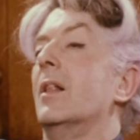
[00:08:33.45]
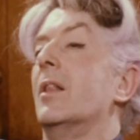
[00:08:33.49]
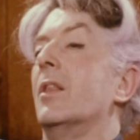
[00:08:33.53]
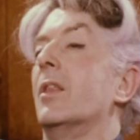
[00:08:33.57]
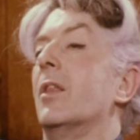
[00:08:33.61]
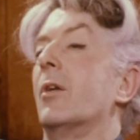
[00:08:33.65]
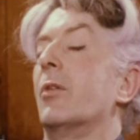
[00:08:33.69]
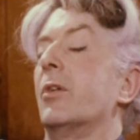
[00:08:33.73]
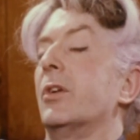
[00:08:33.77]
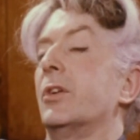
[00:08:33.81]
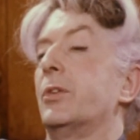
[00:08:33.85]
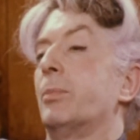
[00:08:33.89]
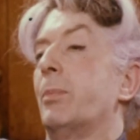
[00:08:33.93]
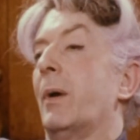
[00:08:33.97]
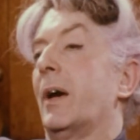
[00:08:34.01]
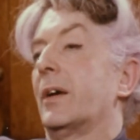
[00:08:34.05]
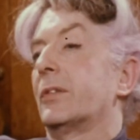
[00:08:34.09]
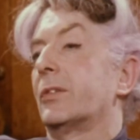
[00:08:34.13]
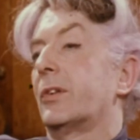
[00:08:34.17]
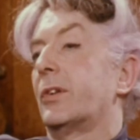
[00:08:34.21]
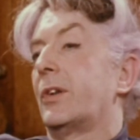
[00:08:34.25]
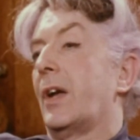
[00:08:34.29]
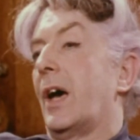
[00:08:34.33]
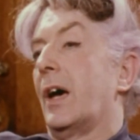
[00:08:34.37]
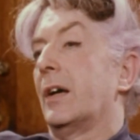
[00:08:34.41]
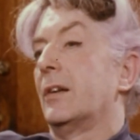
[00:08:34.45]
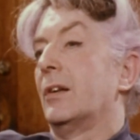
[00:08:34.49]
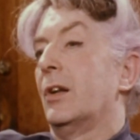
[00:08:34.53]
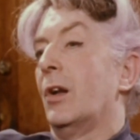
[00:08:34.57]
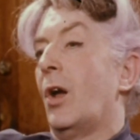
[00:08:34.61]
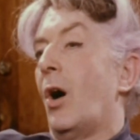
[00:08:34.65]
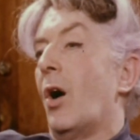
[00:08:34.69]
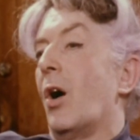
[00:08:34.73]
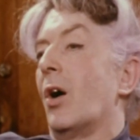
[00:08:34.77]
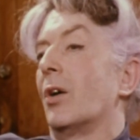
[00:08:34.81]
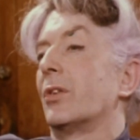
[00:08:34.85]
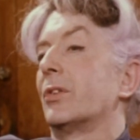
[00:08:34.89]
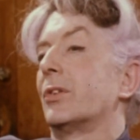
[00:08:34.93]
the respect that I'd
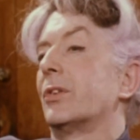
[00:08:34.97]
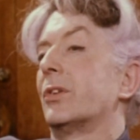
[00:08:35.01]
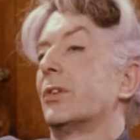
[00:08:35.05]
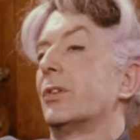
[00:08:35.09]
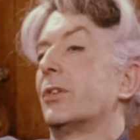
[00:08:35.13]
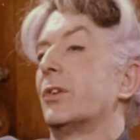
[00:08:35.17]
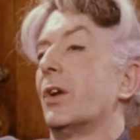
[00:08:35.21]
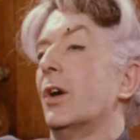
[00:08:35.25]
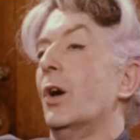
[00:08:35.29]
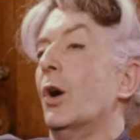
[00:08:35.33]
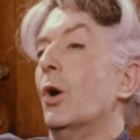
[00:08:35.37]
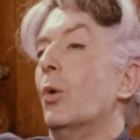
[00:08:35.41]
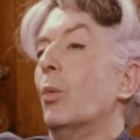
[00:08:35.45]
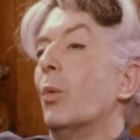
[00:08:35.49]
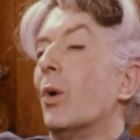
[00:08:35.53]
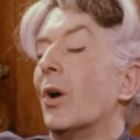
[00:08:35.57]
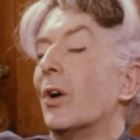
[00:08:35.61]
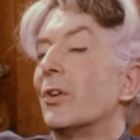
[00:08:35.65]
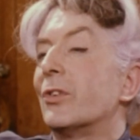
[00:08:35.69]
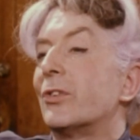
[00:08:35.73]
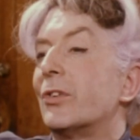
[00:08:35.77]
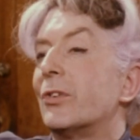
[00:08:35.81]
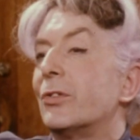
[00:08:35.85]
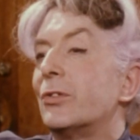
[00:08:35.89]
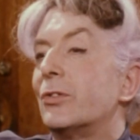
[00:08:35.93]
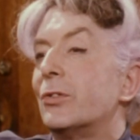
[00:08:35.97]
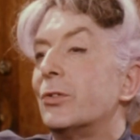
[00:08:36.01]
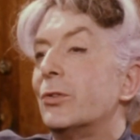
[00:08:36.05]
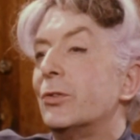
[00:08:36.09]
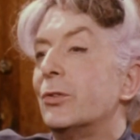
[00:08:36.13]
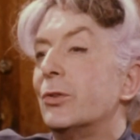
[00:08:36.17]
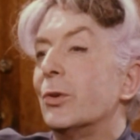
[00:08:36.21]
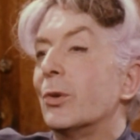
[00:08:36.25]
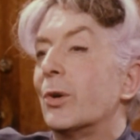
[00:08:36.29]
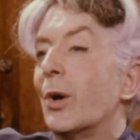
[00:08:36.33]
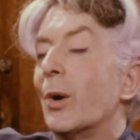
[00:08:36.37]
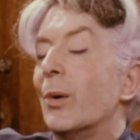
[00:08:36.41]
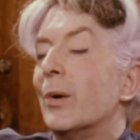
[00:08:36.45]
lost was
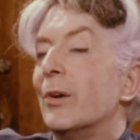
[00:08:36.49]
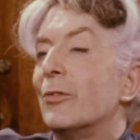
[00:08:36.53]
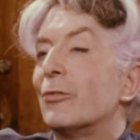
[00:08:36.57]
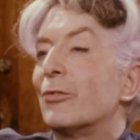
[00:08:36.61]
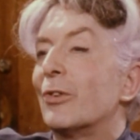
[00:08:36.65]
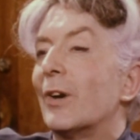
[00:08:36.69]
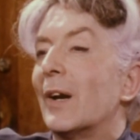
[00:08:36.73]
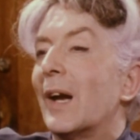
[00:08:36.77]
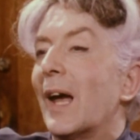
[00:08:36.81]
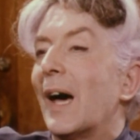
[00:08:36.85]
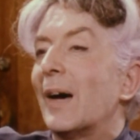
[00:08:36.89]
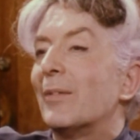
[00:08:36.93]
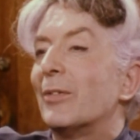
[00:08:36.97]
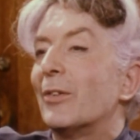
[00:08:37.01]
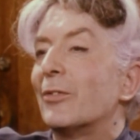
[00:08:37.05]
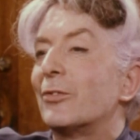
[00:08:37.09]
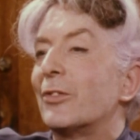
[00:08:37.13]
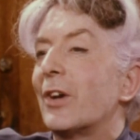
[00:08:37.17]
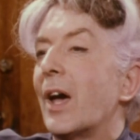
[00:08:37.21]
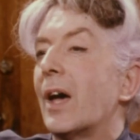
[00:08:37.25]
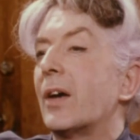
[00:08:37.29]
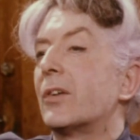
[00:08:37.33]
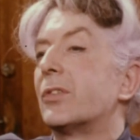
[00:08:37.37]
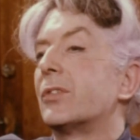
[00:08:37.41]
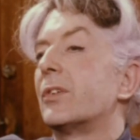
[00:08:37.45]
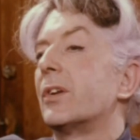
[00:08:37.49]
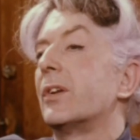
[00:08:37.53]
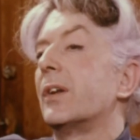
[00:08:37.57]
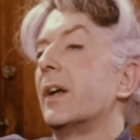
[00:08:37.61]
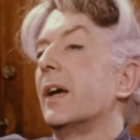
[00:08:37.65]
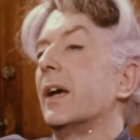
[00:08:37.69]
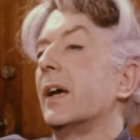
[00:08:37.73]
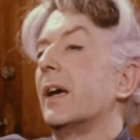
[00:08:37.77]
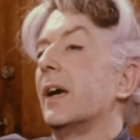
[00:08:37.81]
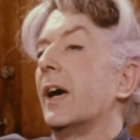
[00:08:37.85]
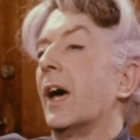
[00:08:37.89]
to go in for a life of chastity,